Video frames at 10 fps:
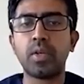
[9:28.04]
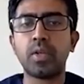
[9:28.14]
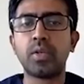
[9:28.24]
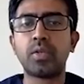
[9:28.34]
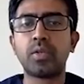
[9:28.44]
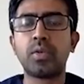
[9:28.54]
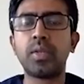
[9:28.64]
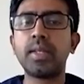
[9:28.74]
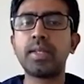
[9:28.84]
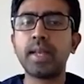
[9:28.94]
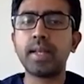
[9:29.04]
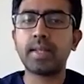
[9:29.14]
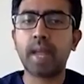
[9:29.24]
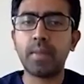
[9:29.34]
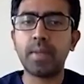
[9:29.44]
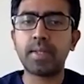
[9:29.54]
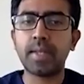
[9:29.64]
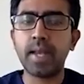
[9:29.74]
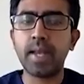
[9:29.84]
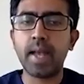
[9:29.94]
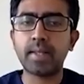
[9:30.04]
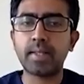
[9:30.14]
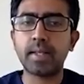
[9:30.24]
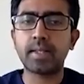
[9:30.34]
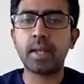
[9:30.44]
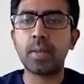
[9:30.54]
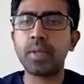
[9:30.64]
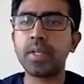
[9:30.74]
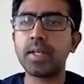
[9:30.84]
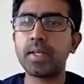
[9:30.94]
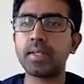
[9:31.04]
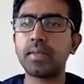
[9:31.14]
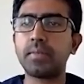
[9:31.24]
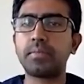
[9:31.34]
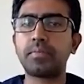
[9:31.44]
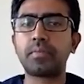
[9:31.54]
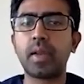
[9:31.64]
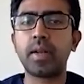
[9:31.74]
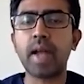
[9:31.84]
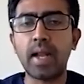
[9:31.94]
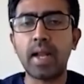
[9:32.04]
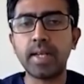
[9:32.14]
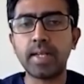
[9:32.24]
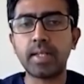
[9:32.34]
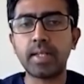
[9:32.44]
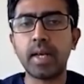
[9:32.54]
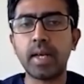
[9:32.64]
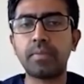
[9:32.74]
So these things can be seen as serpiginous, dilated